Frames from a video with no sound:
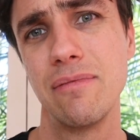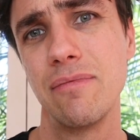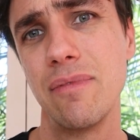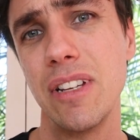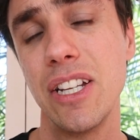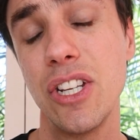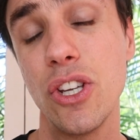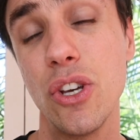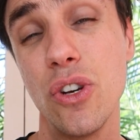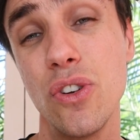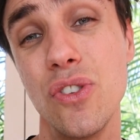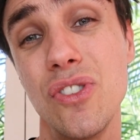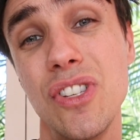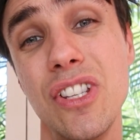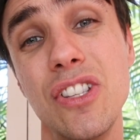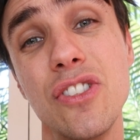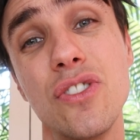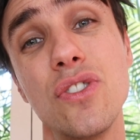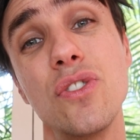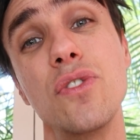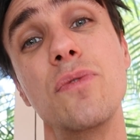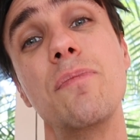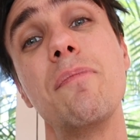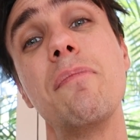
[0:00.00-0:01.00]
It goes
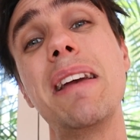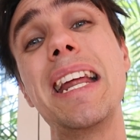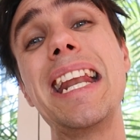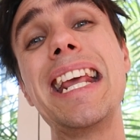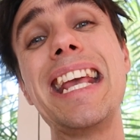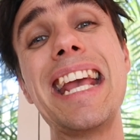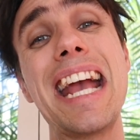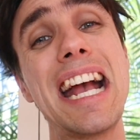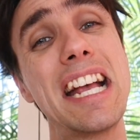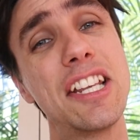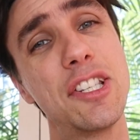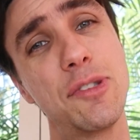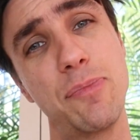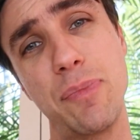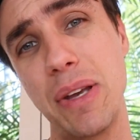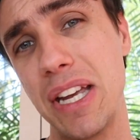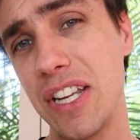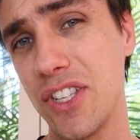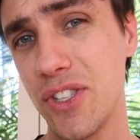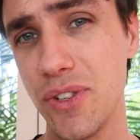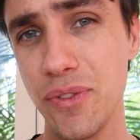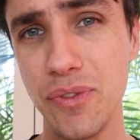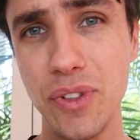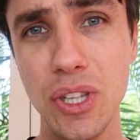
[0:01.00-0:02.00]
into many
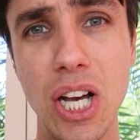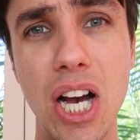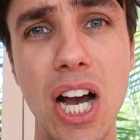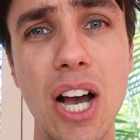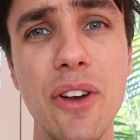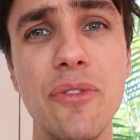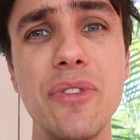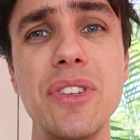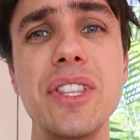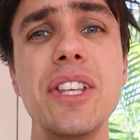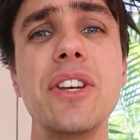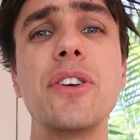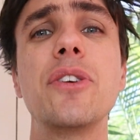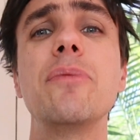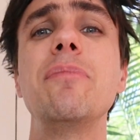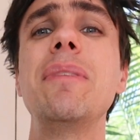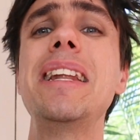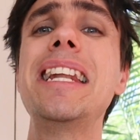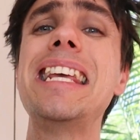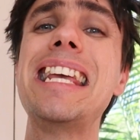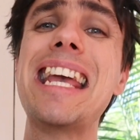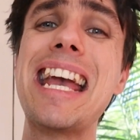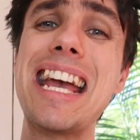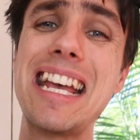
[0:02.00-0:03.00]
aspects of life, and there are
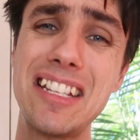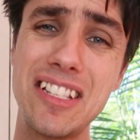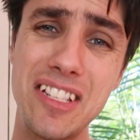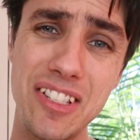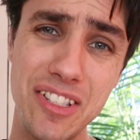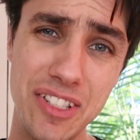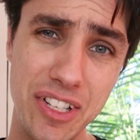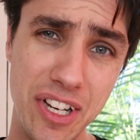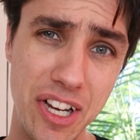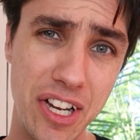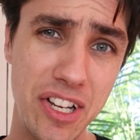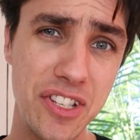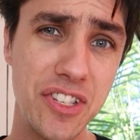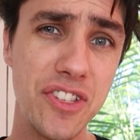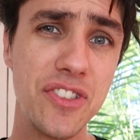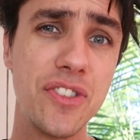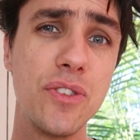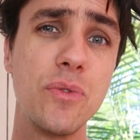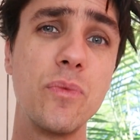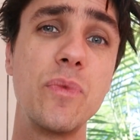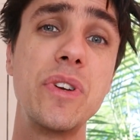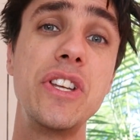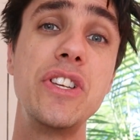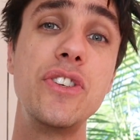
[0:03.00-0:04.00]
many exercises
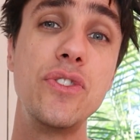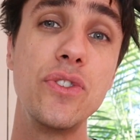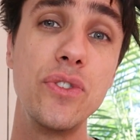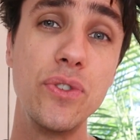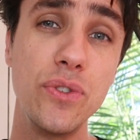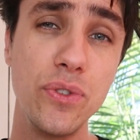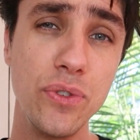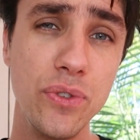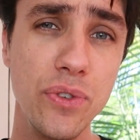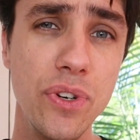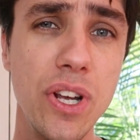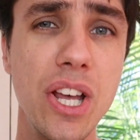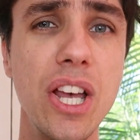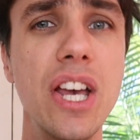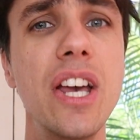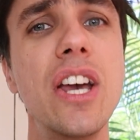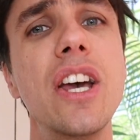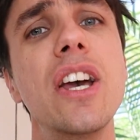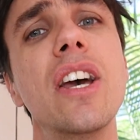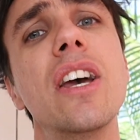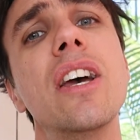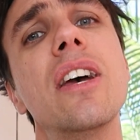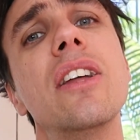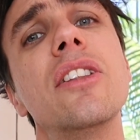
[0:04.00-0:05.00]
that we do
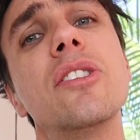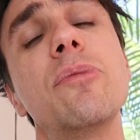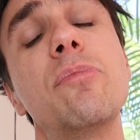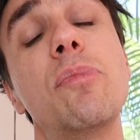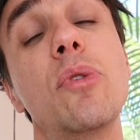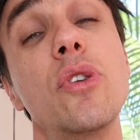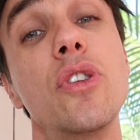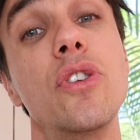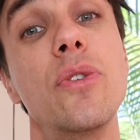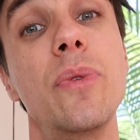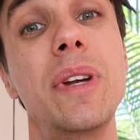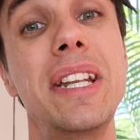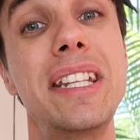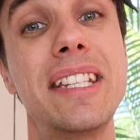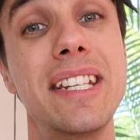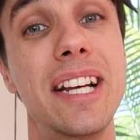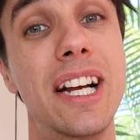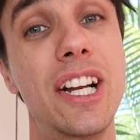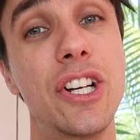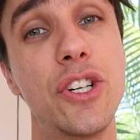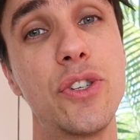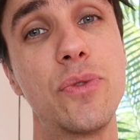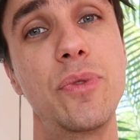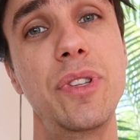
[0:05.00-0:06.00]
to put you in
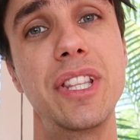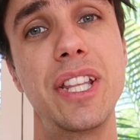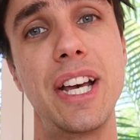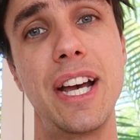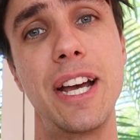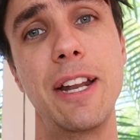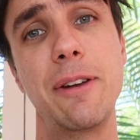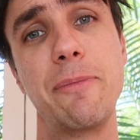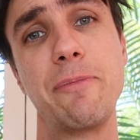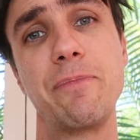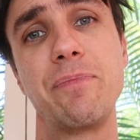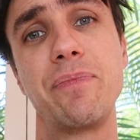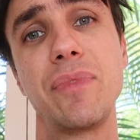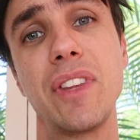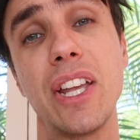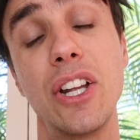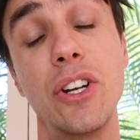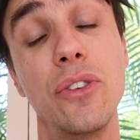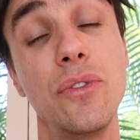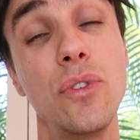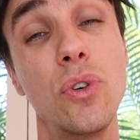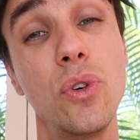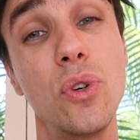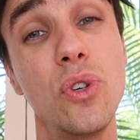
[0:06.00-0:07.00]
touch with that. And
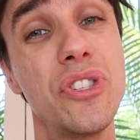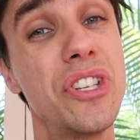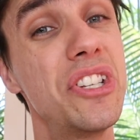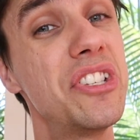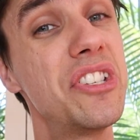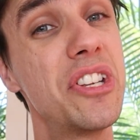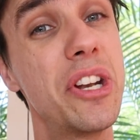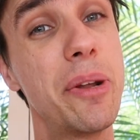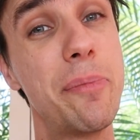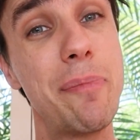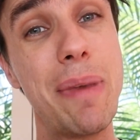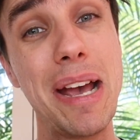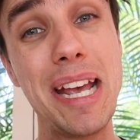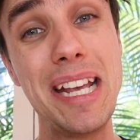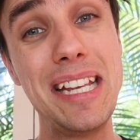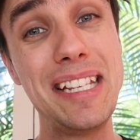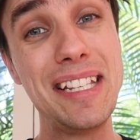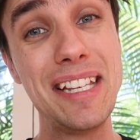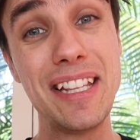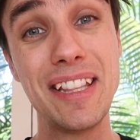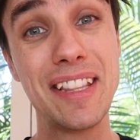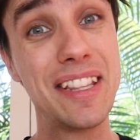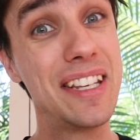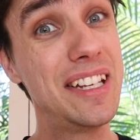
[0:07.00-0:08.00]
of course, it's an
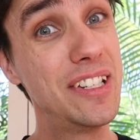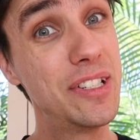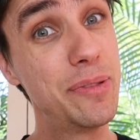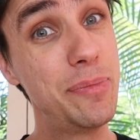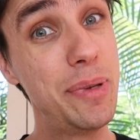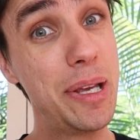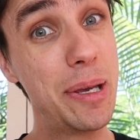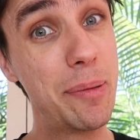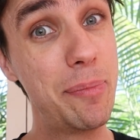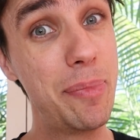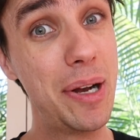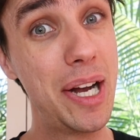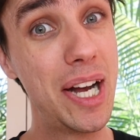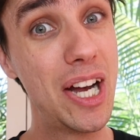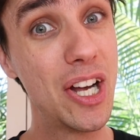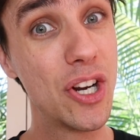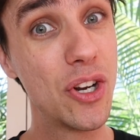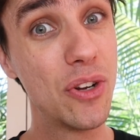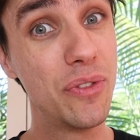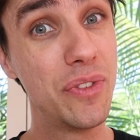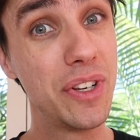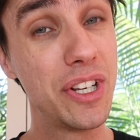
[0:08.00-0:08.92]
amazing thing to be a part of.